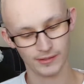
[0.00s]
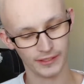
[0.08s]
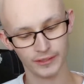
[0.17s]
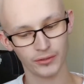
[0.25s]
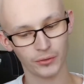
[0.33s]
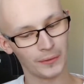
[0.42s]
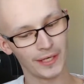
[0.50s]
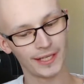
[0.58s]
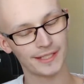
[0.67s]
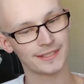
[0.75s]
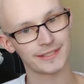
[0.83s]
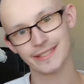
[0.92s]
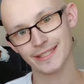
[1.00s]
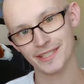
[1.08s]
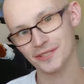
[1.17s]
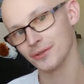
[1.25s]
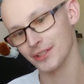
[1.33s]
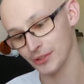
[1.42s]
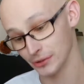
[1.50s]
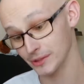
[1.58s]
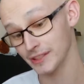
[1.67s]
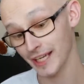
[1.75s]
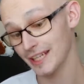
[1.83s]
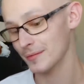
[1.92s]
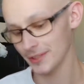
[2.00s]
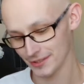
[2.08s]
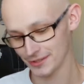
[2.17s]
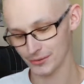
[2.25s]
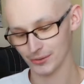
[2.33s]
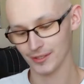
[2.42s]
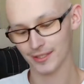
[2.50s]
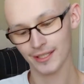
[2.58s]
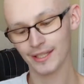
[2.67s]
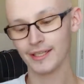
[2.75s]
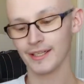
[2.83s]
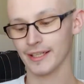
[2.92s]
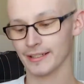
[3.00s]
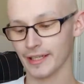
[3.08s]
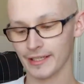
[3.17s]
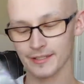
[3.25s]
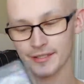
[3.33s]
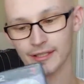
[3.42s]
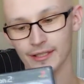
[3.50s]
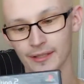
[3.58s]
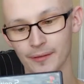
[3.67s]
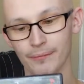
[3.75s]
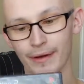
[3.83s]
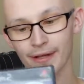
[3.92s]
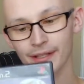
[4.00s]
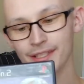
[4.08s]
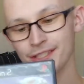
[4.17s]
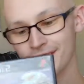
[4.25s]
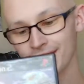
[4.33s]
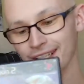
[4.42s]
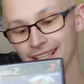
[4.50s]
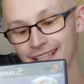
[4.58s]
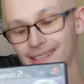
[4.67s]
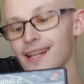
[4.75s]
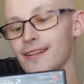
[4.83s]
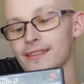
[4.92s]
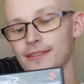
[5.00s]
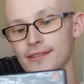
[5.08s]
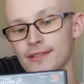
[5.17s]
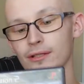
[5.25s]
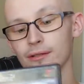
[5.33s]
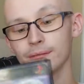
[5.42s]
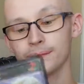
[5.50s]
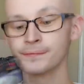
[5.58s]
I don't know why, because this is the only good game in the store. And that is Battle Engine Aquila, it's called.